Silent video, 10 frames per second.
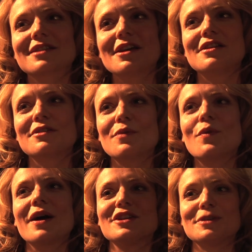And
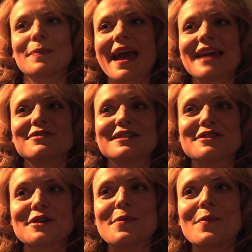why she behaves in
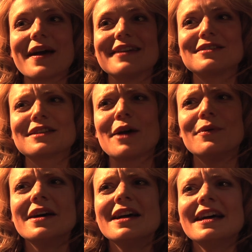certain ways. So
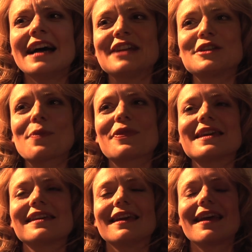I don't
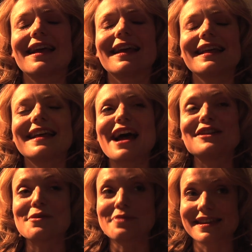think
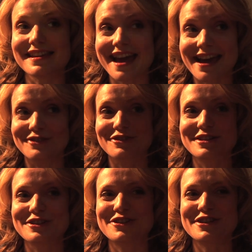yet
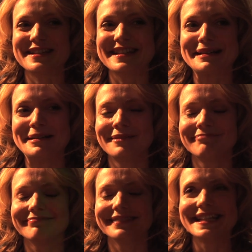she's
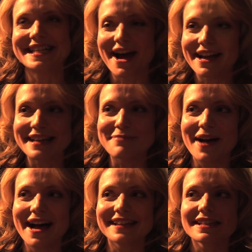entirely
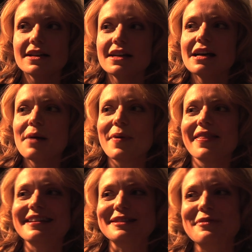mad, but
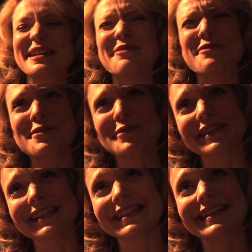that's really for an
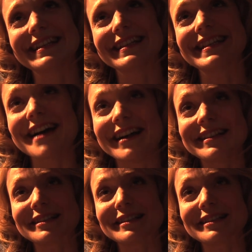audience to decide, I